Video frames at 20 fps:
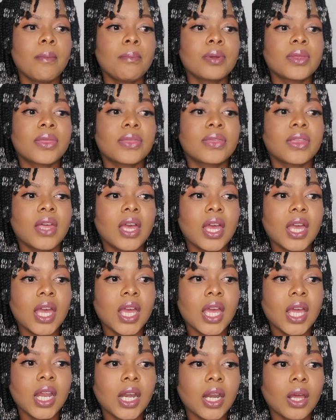But
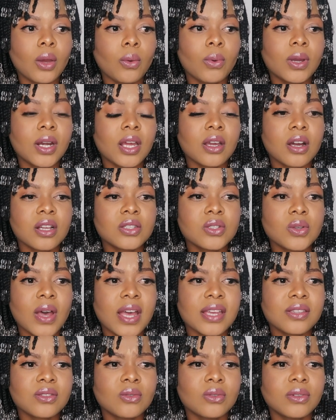then when I got to
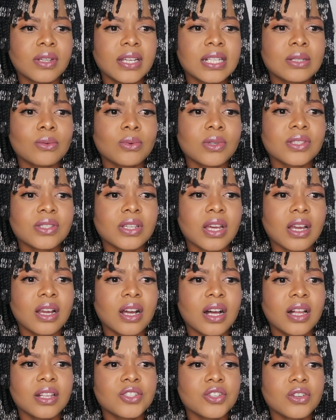high school, it was a
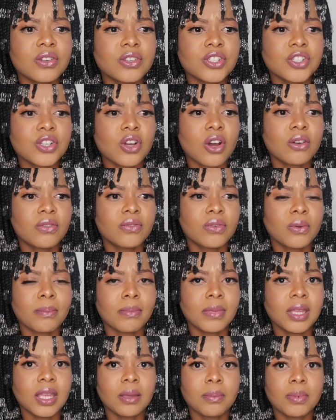cultural shock for
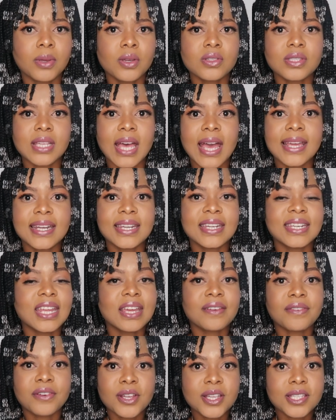me, because I had
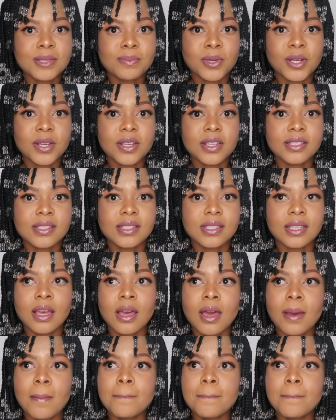never experienced